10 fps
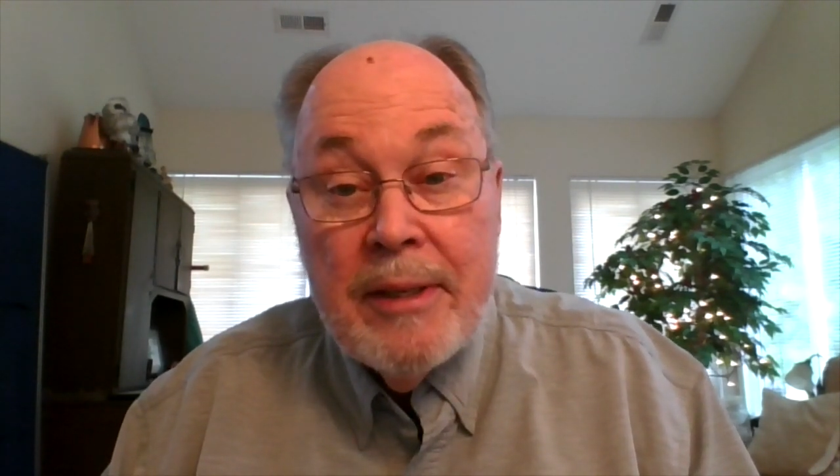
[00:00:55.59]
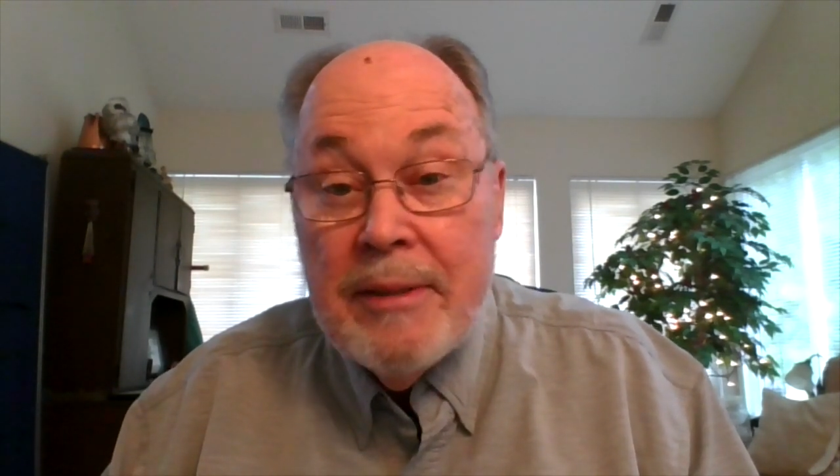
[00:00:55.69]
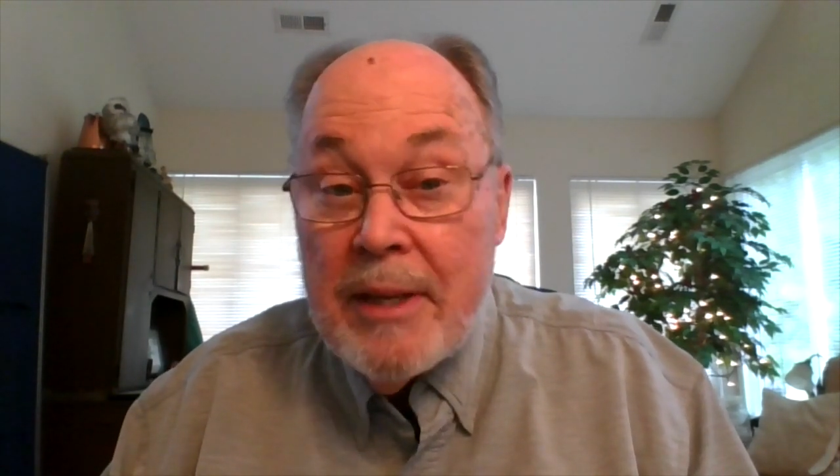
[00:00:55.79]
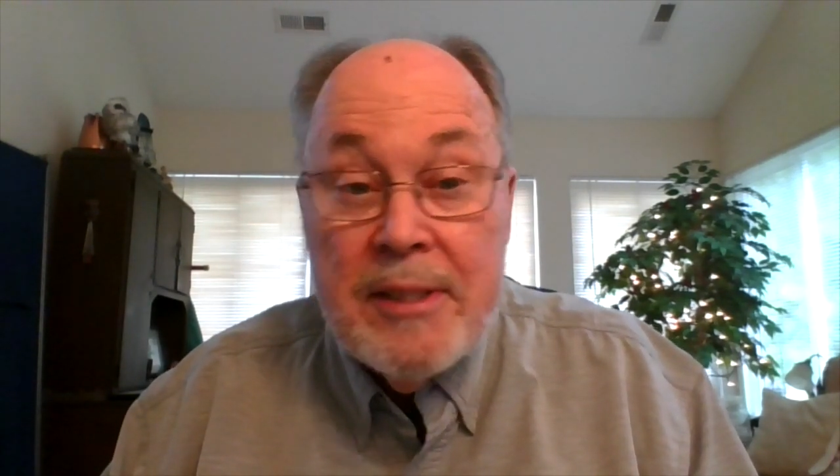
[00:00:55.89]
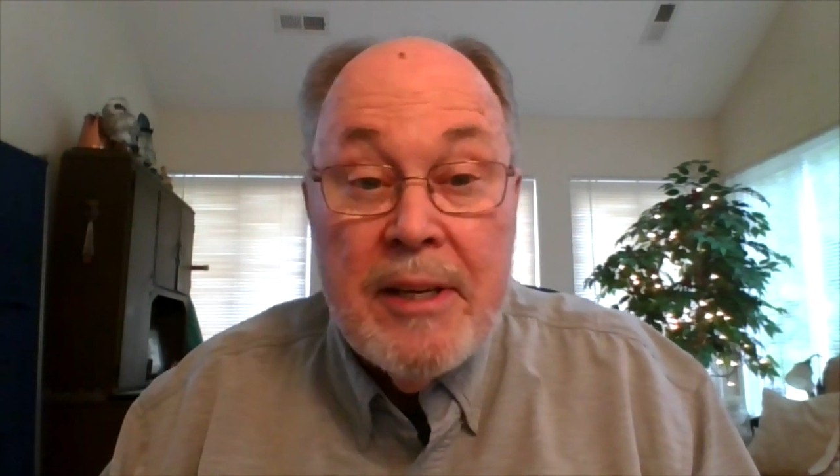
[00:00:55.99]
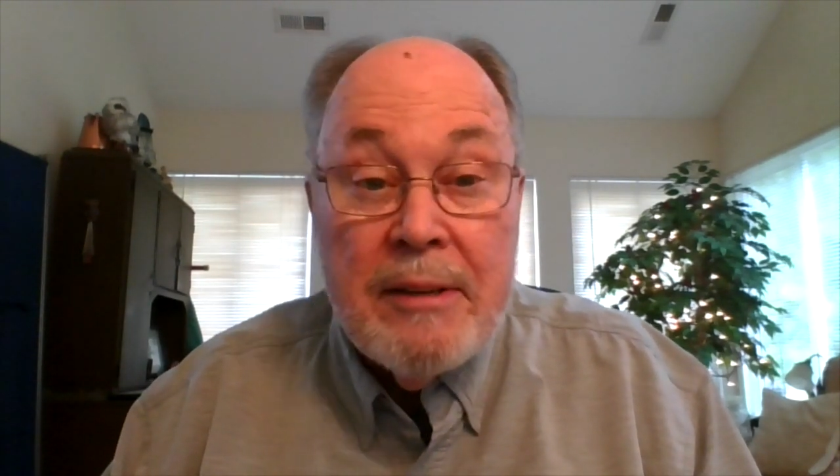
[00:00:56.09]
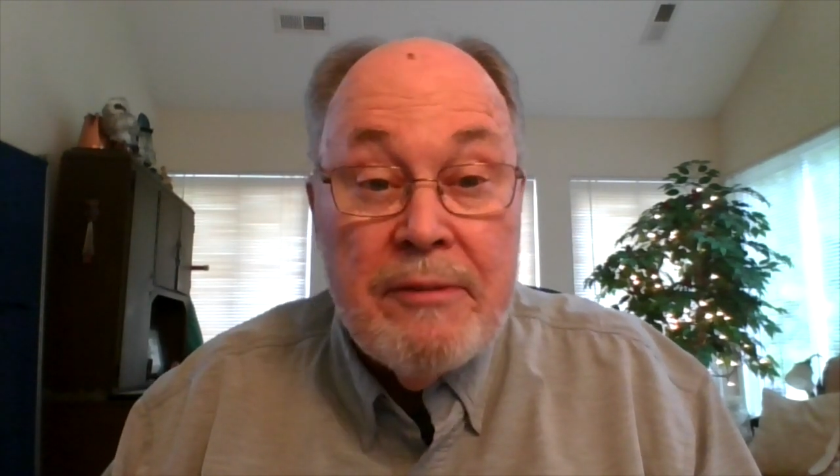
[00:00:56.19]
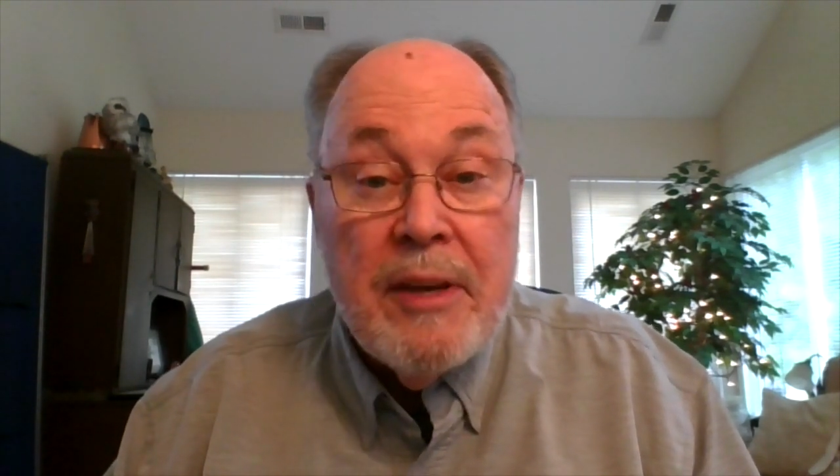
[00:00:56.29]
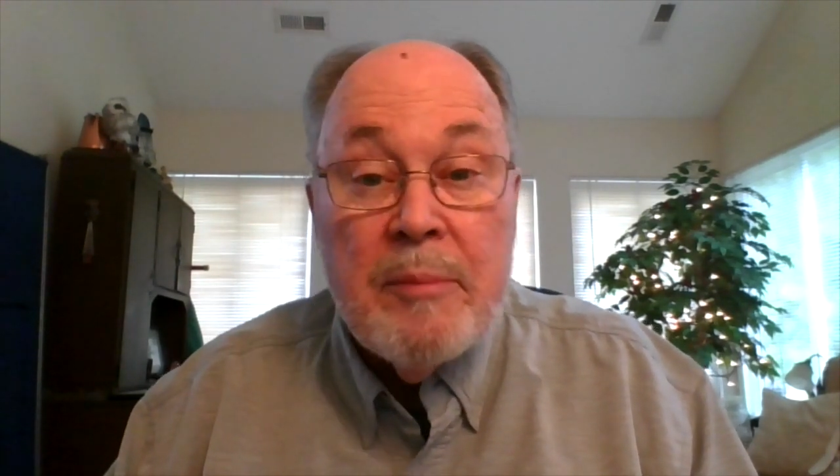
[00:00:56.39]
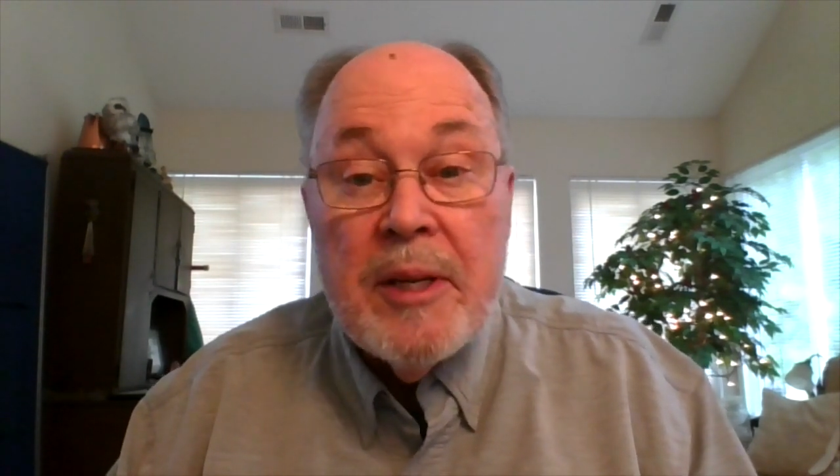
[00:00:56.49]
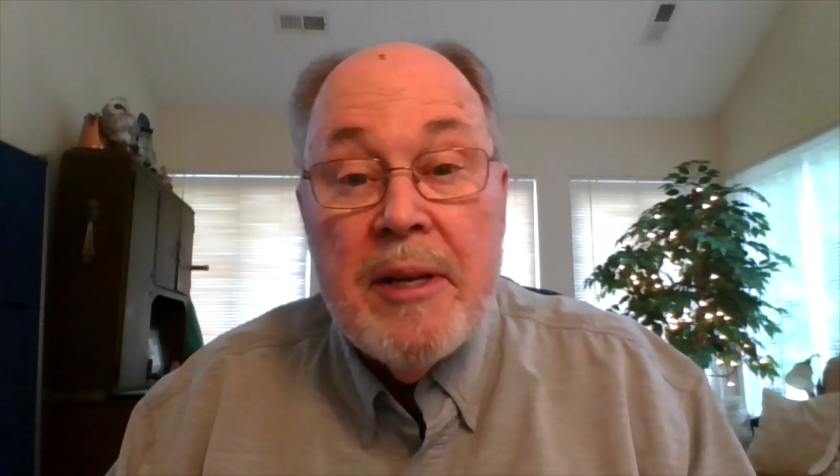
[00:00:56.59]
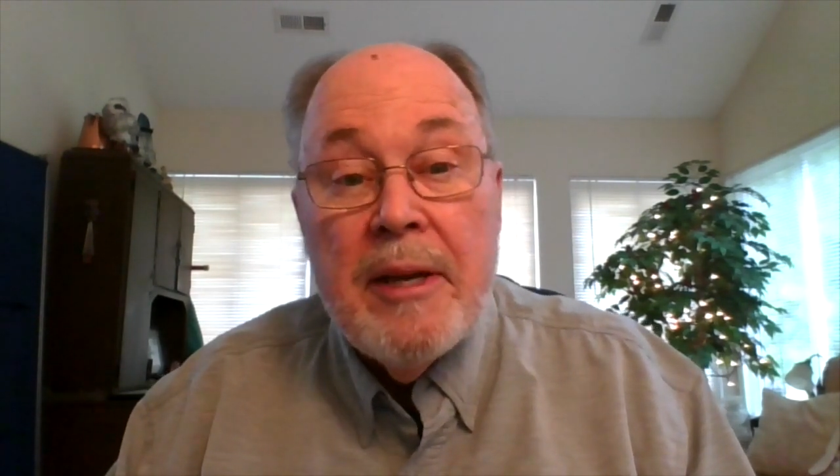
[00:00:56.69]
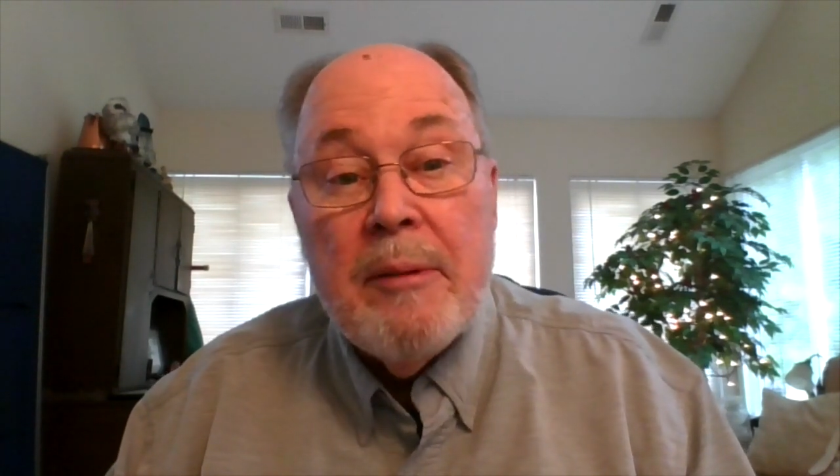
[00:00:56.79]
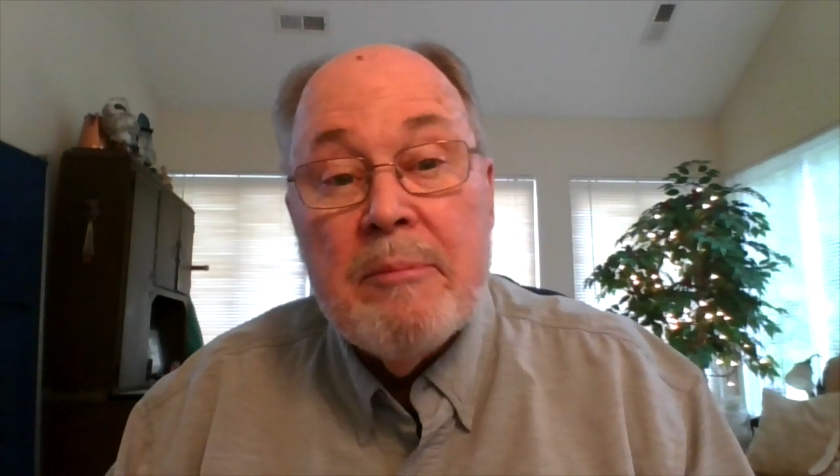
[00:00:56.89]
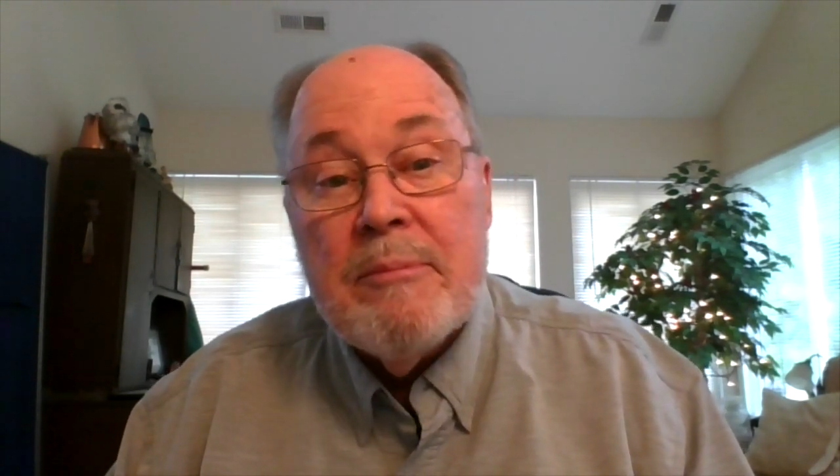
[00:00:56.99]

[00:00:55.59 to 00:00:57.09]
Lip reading: and that's not a family name.